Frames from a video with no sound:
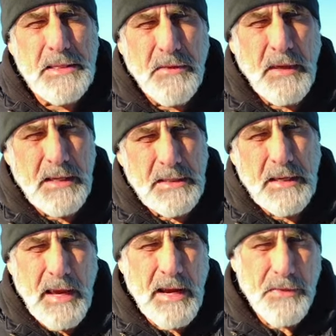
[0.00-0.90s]
and things
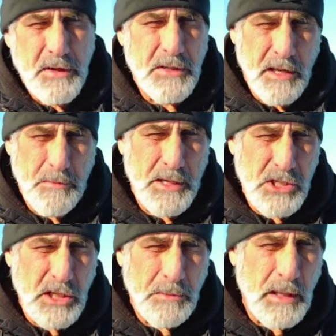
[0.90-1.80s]
like that that are done by
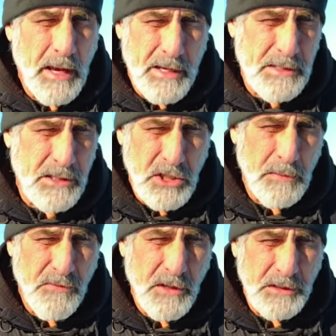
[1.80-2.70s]
cheap glass and
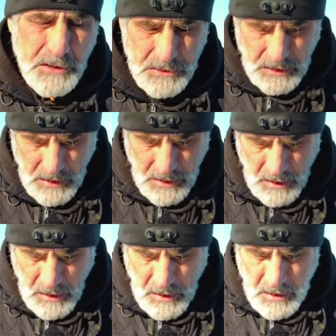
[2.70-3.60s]
cheap filters.
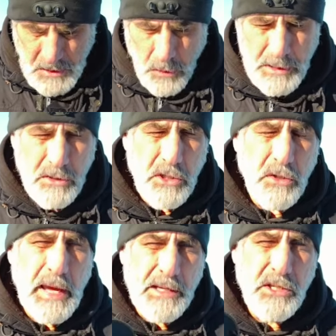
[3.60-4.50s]
So when you do
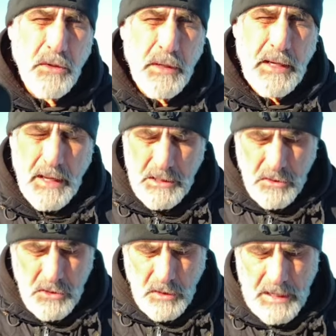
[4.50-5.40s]
get to it and you
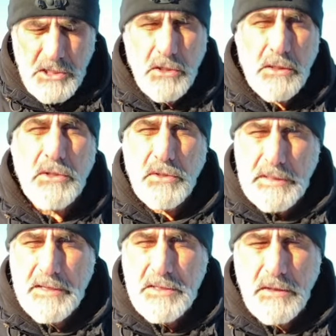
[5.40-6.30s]
do get your neutral
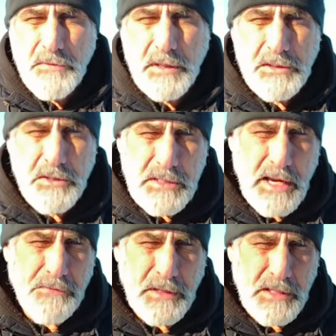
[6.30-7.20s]
density filters,
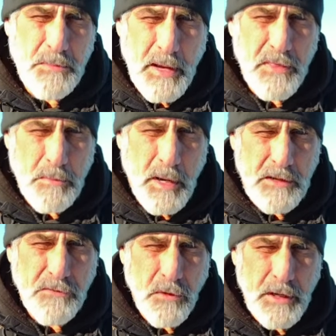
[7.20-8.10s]
definitely spend the
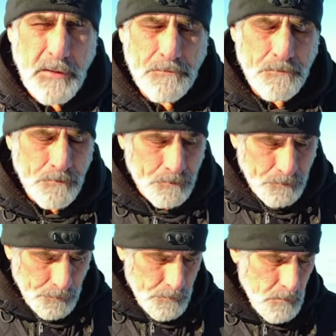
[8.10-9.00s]
money for it.
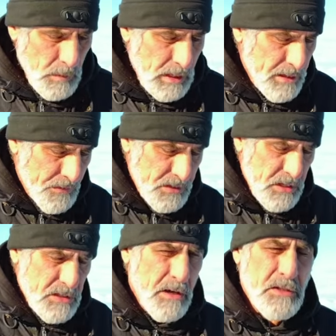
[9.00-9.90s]
Now this
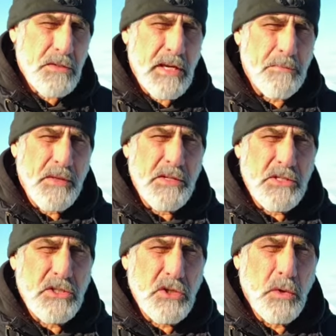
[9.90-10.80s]
is also something that's
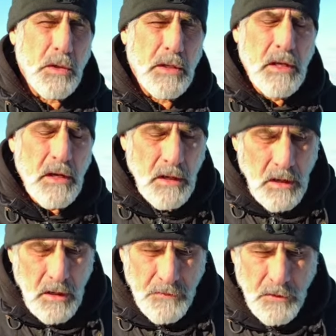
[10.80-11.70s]
a tool
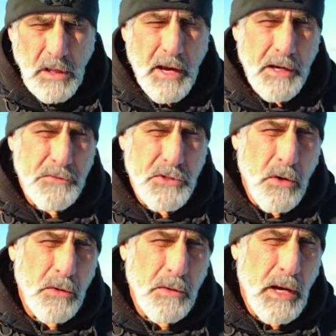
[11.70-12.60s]
for a lot of
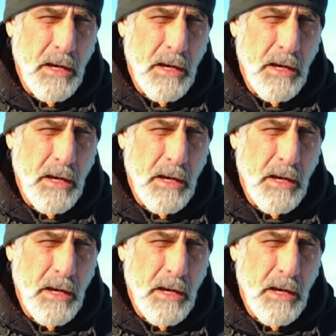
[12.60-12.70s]
drone